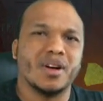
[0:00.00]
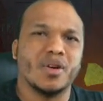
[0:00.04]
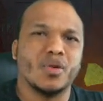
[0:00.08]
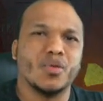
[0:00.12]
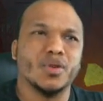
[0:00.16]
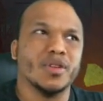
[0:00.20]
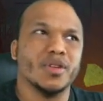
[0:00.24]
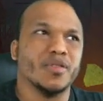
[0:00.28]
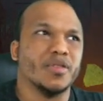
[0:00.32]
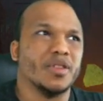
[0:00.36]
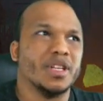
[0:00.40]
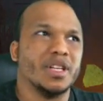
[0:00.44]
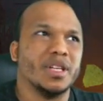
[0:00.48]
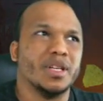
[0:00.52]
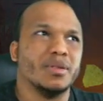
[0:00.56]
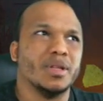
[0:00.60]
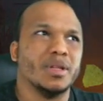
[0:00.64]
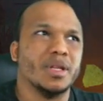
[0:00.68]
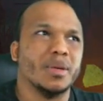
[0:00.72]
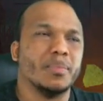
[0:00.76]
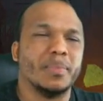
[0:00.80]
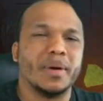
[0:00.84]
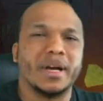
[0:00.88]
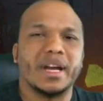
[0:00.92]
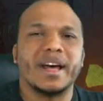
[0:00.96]
one of the
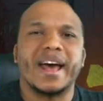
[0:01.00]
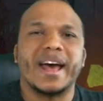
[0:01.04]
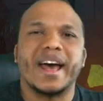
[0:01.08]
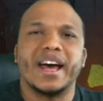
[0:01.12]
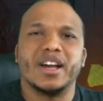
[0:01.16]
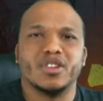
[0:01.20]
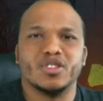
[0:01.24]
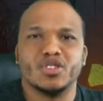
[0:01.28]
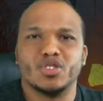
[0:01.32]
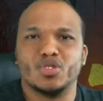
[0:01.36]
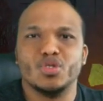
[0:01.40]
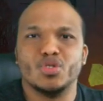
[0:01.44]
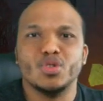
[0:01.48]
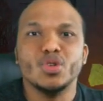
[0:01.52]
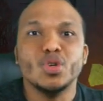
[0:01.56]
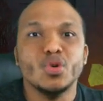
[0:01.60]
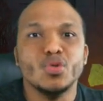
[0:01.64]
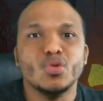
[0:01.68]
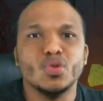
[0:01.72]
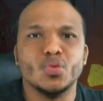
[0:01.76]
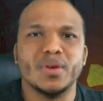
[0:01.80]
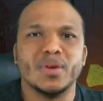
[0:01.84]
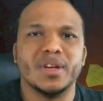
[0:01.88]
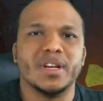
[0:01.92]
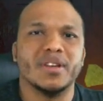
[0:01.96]
better add-ons to
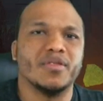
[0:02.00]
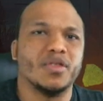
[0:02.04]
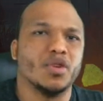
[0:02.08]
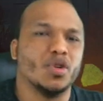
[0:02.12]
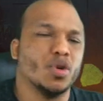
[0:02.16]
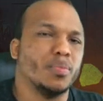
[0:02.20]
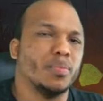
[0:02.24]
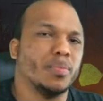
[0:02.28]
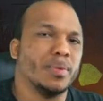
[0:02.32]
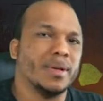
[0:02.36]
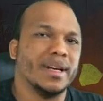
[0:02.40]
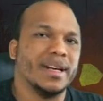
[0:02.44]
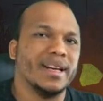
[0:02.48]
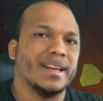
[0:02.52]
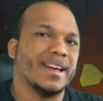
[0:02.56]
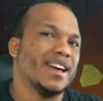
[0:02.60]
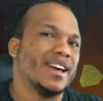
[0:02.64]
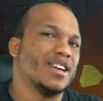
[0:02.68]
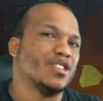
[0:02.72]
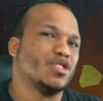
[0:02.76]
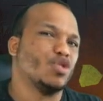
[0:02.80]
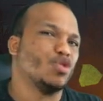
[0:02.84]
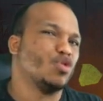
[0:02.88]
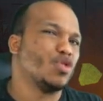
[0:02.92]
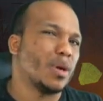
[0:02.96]
use whenever you're playing
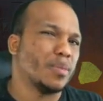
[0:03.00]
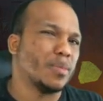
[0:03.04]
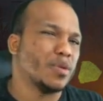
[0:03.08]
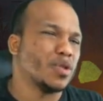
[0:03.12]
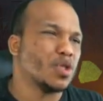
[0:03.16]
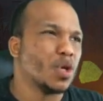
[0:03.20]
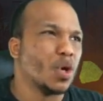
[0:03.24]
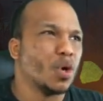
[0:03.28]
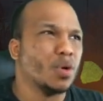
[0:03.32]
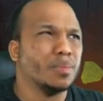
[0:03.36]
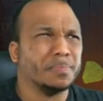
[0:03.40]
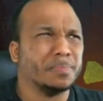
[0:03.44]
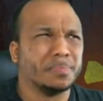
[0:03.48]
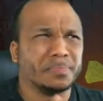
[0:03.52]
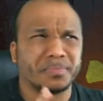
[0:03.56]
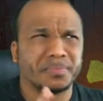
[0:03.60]
as the Trapper. So